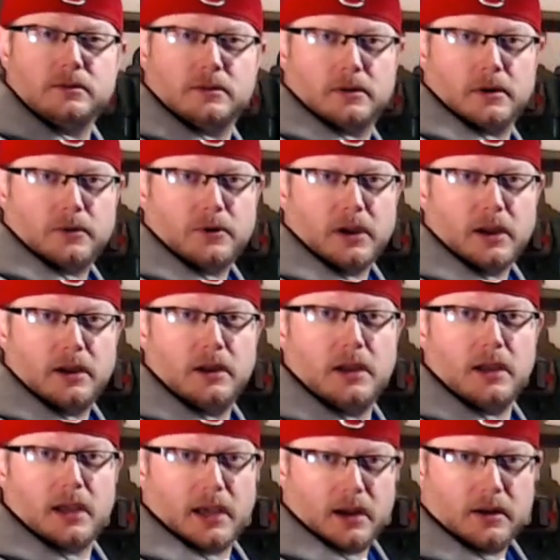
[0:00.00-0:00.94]
okay?
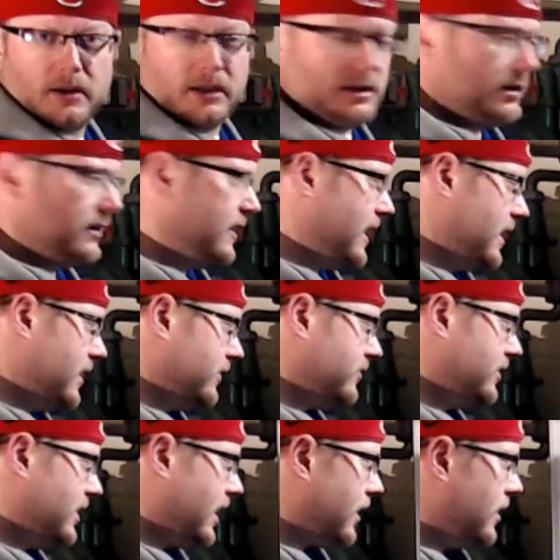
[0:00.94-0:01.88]
And I'll get to that in a
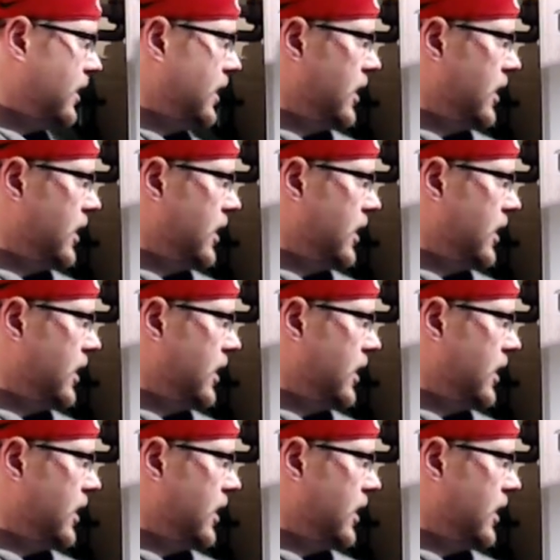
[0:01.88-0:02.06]
second.